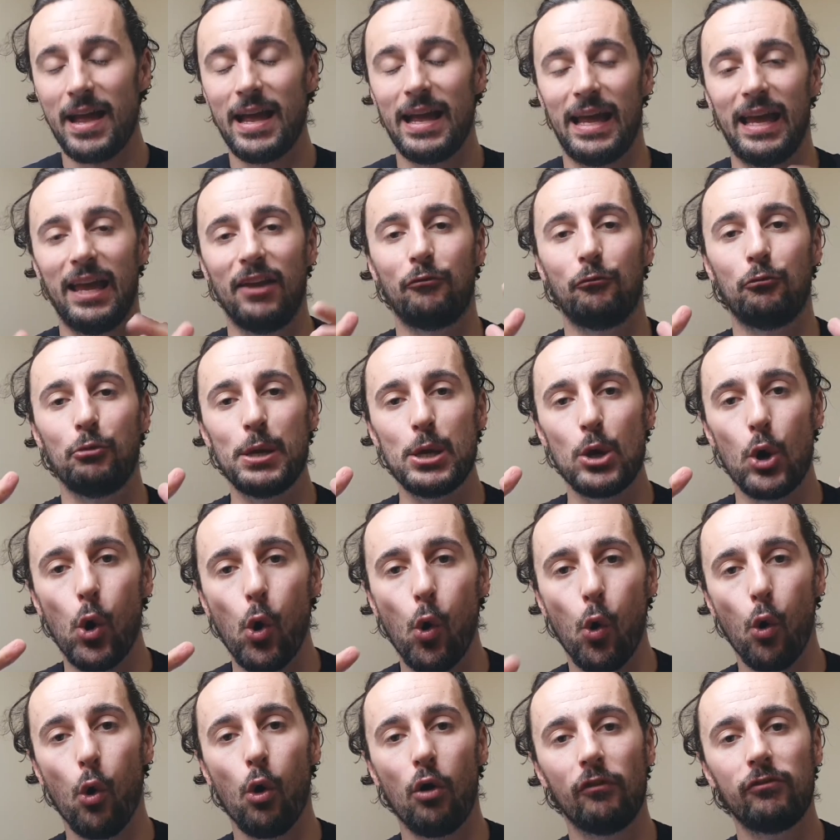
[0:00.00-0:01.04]
If we
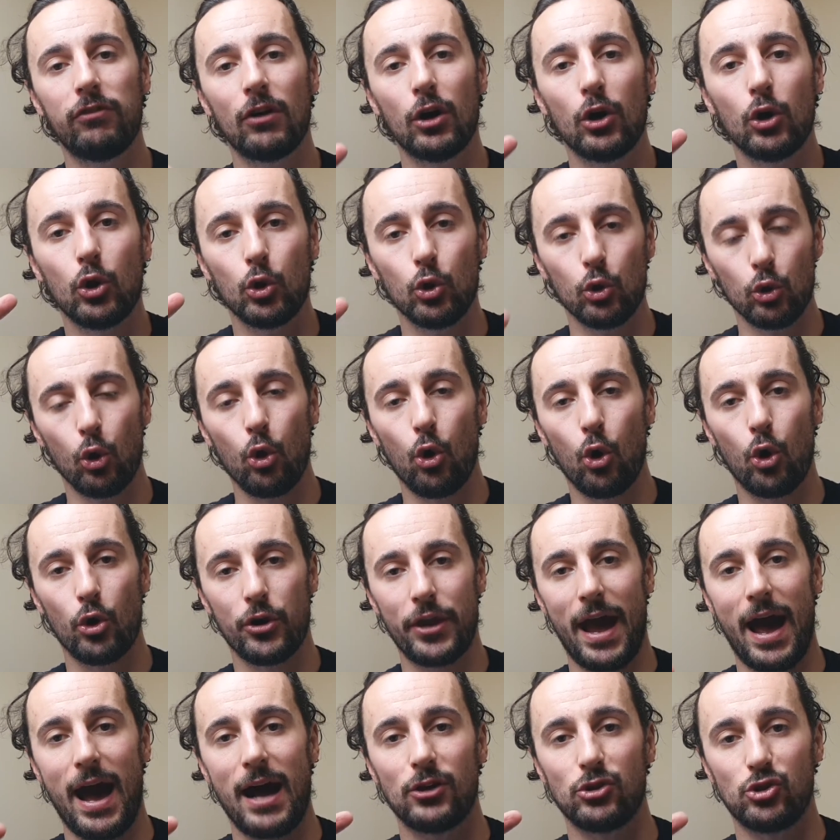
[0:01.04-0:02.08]
overload
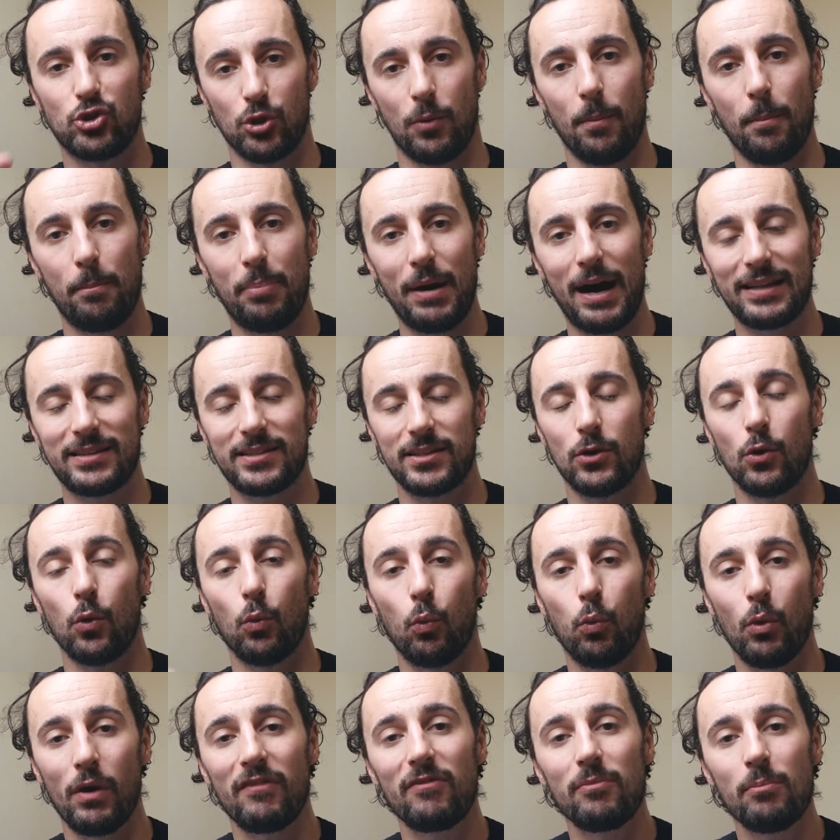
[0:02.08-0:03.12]
our jump pattern
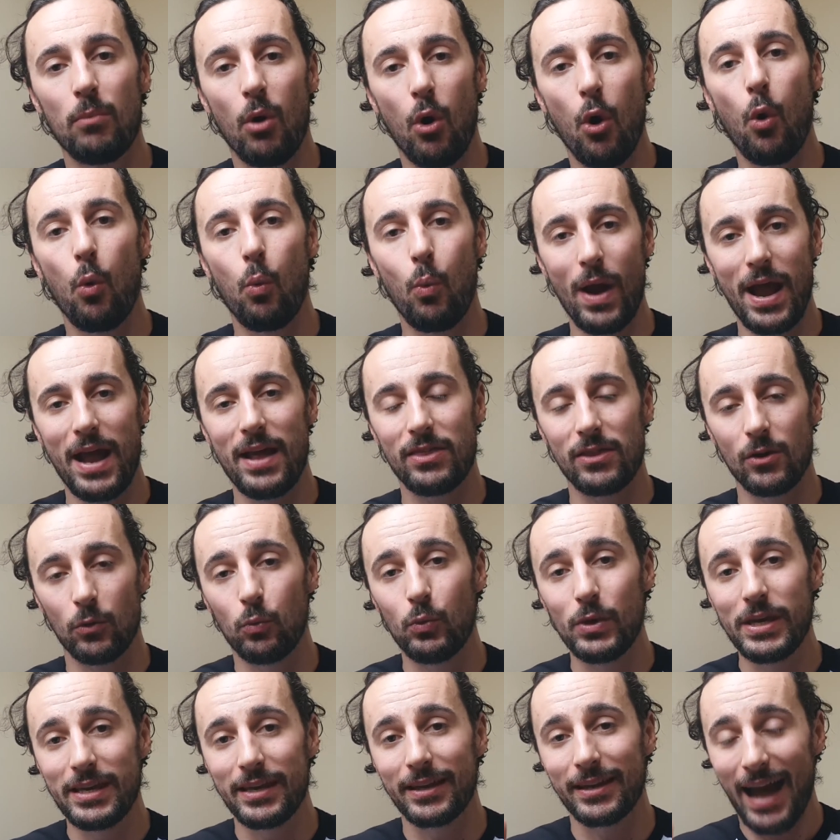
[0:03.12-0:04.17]
with more weight than we
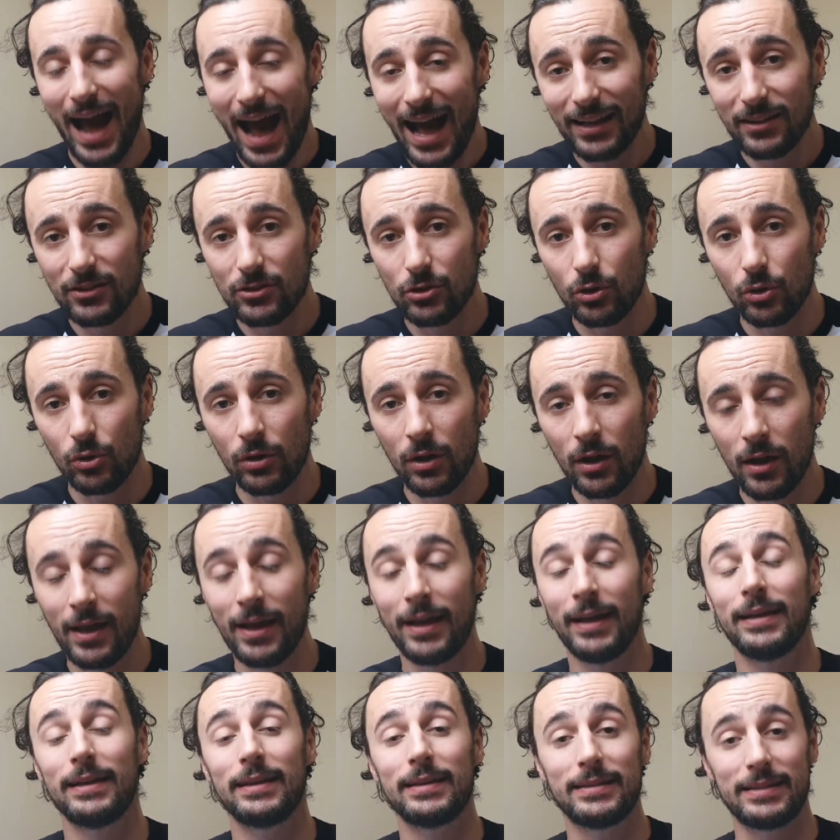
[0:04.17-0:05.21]
can handle,
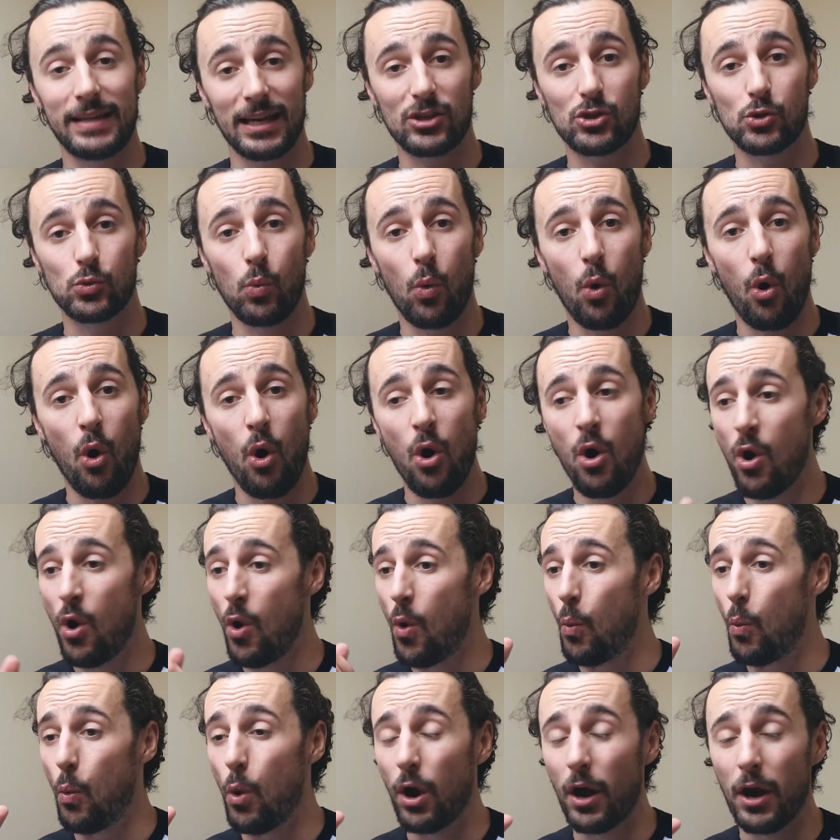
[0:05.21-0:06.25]
guess what?
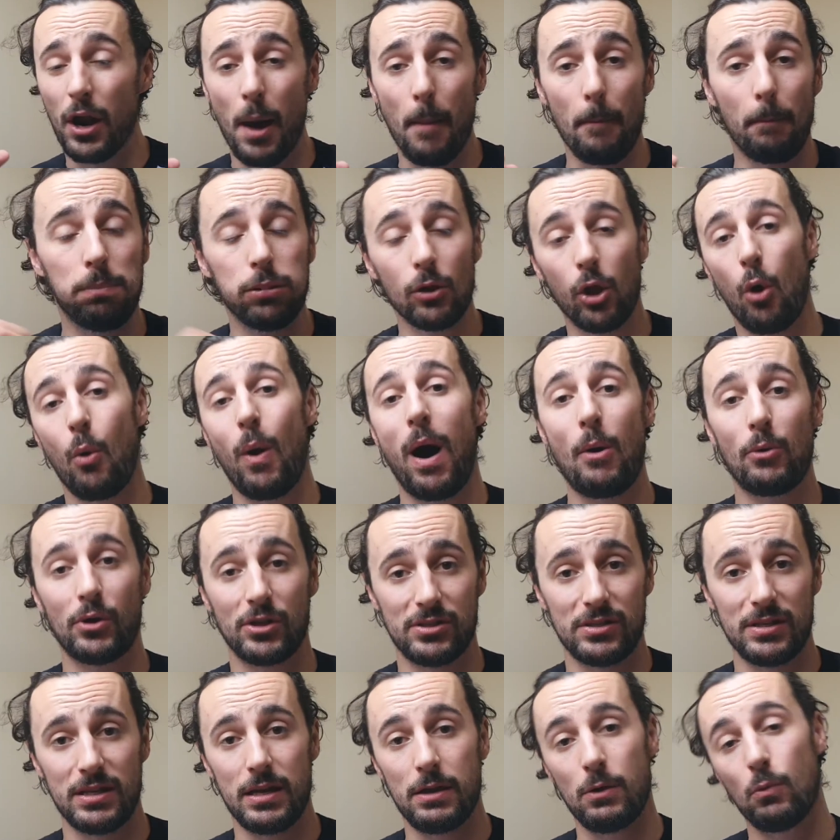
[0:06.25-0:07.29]
We're going to blow out his
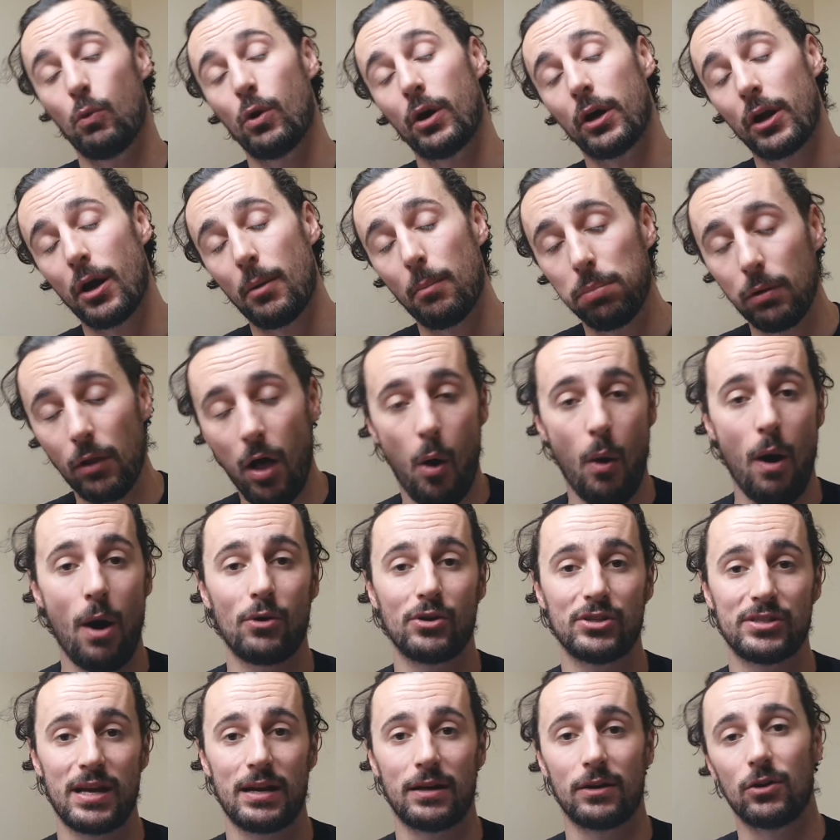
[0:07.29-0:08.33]
knee, we're going to blow out
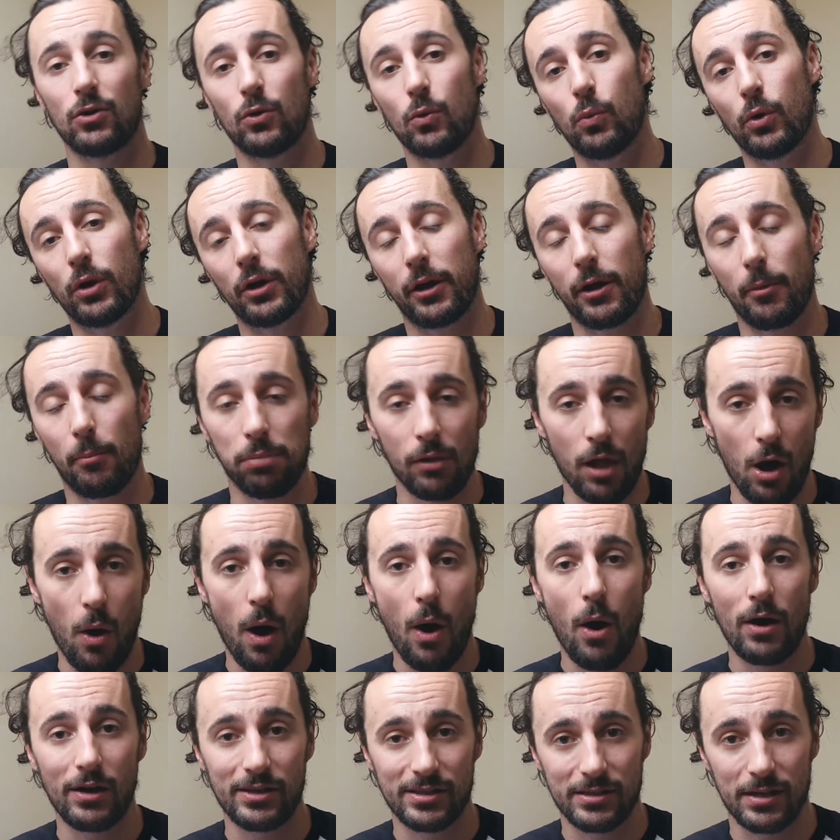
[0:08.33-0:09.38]
his ankle, we're going to blow
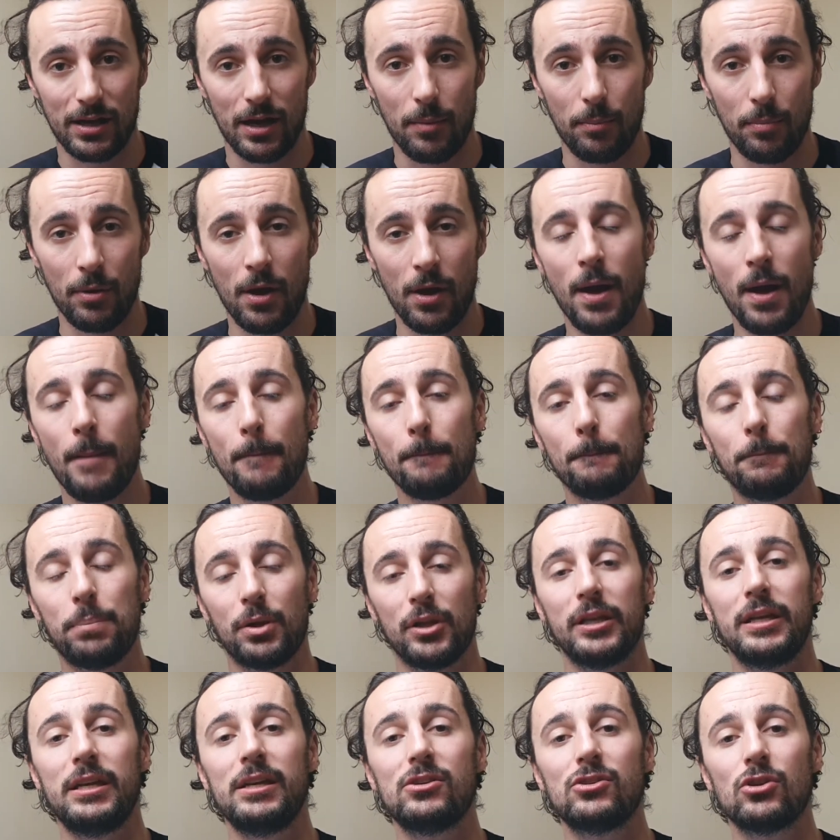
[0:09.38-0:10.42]
out his hip.
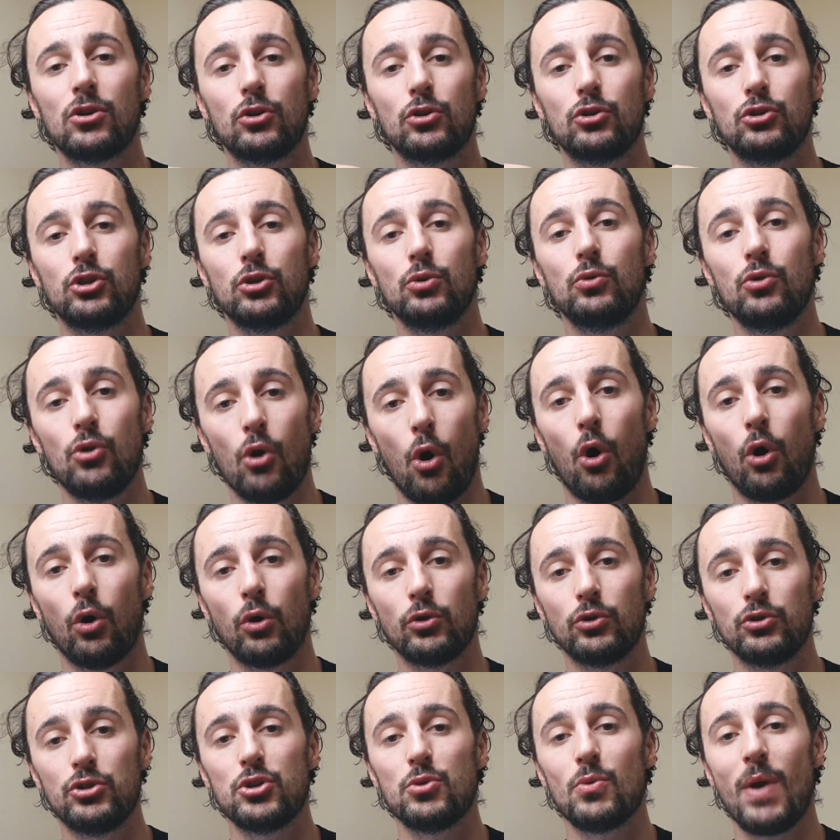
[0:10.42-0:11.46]
Please do not
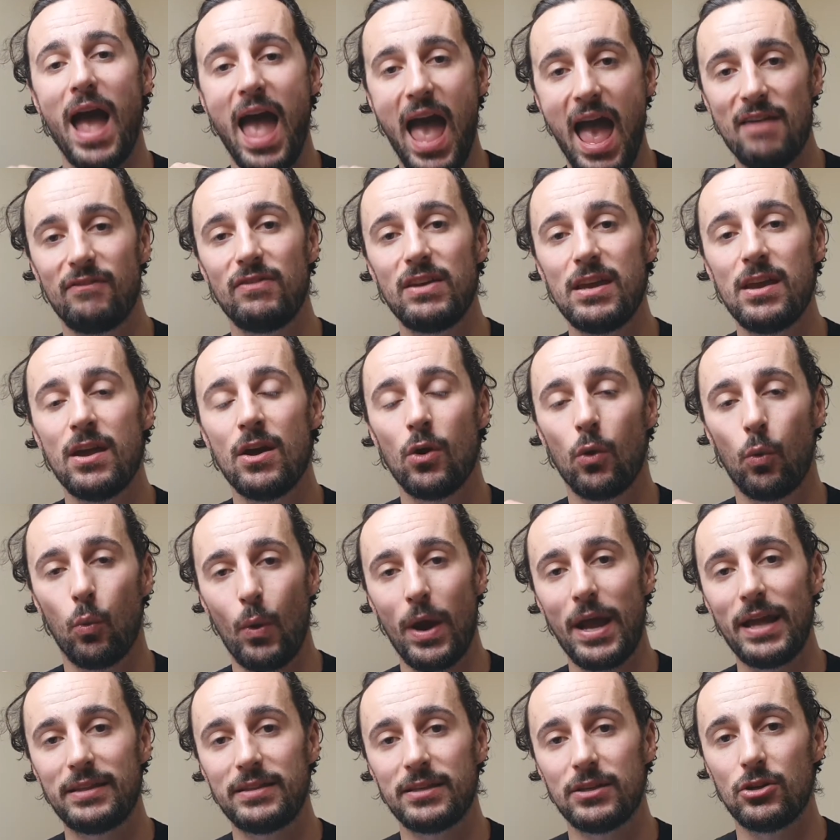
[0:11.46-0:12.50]
do heavy
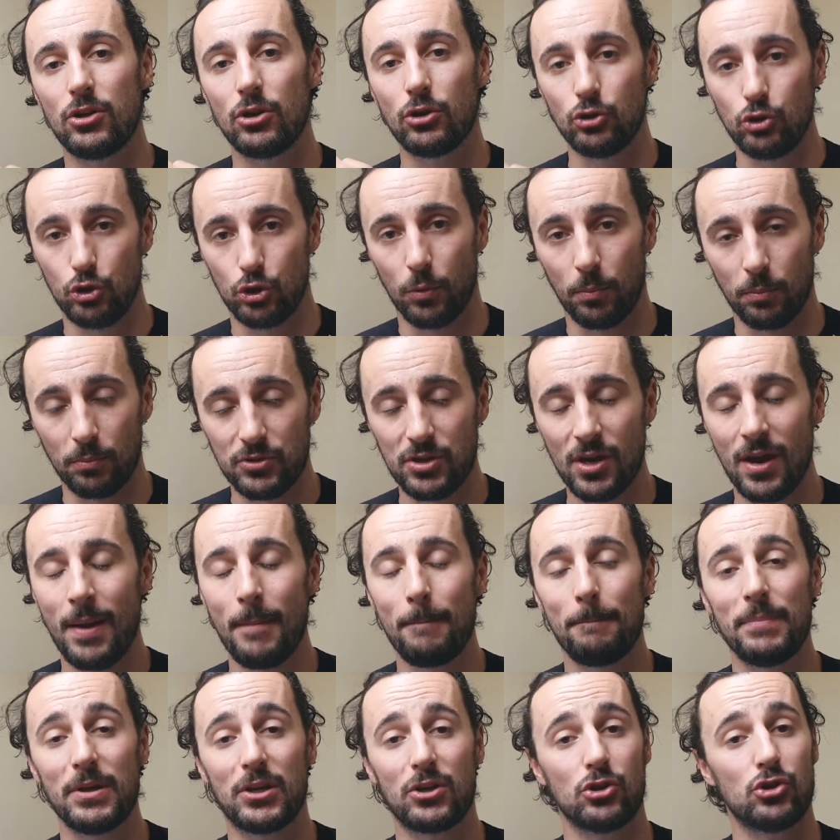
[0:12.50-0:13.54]
weighted jumps
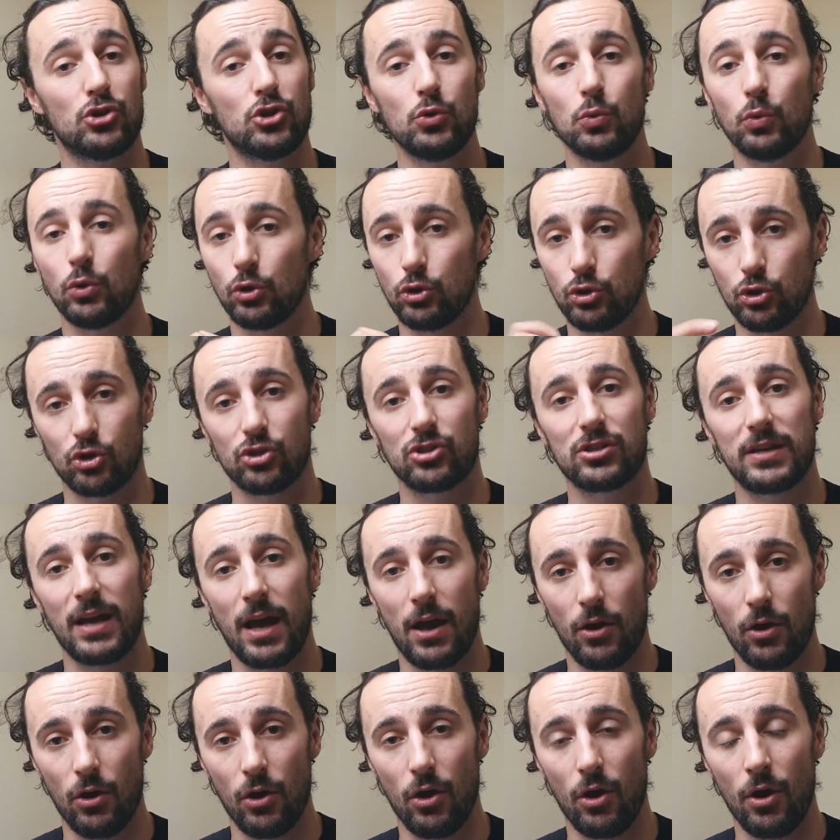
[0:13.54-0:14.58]
because you will just get
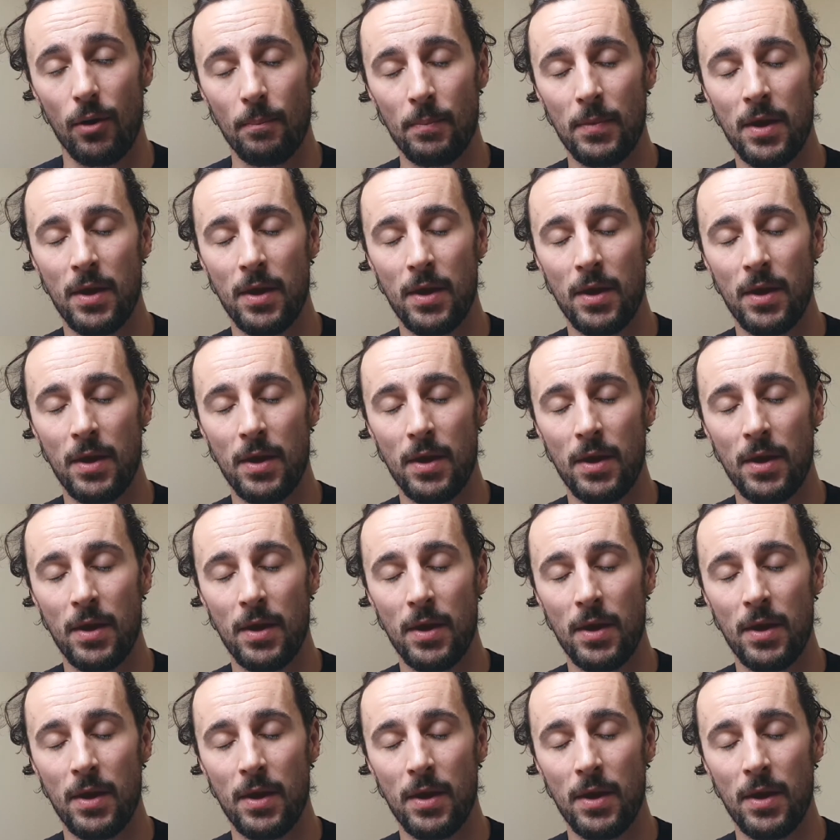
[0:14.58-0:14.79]
hurt.